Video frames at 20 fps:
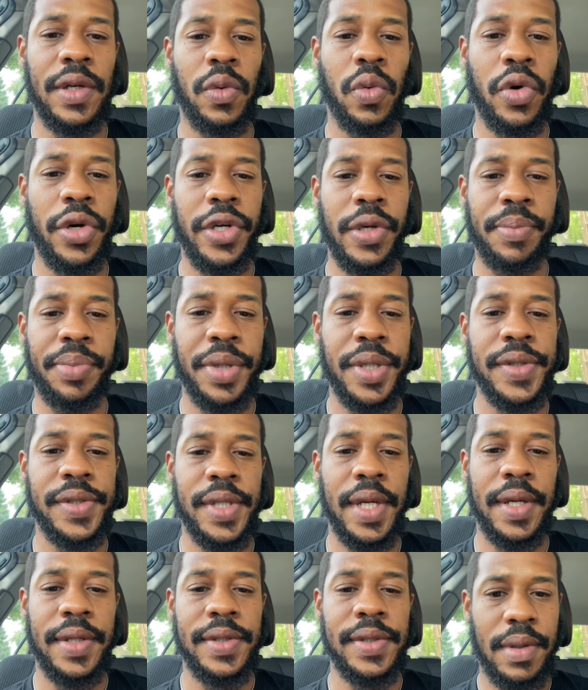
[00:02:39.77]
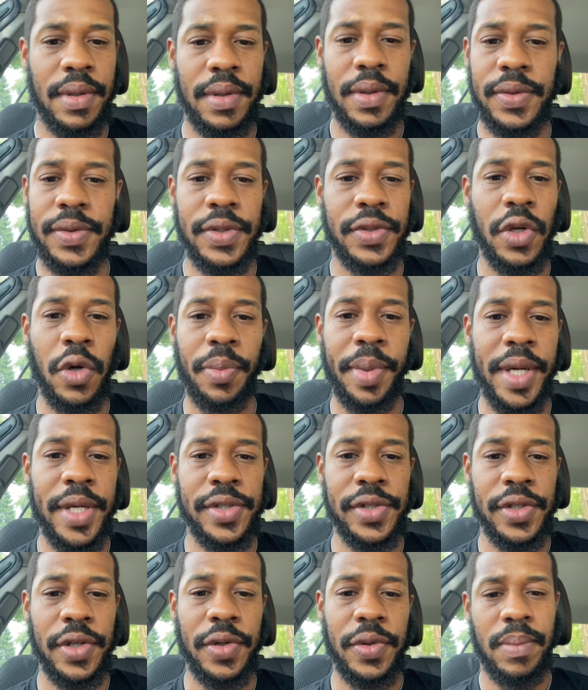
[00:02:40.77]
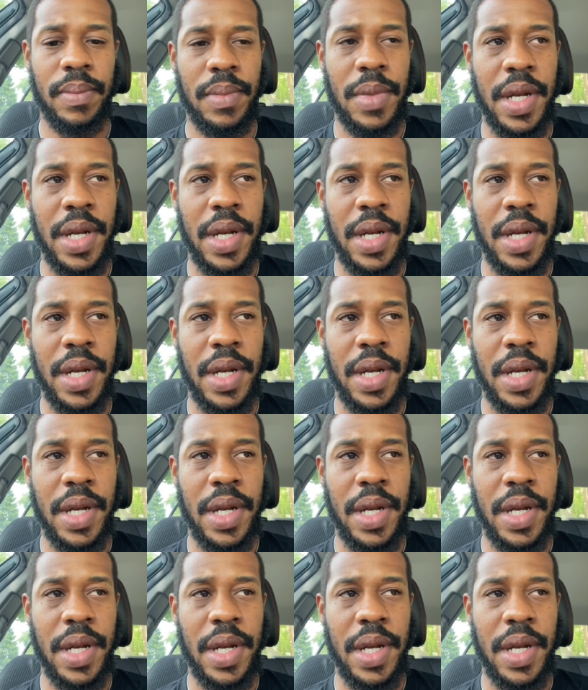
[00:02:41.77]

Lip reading: Warrior Princess. It was a dope-ass show.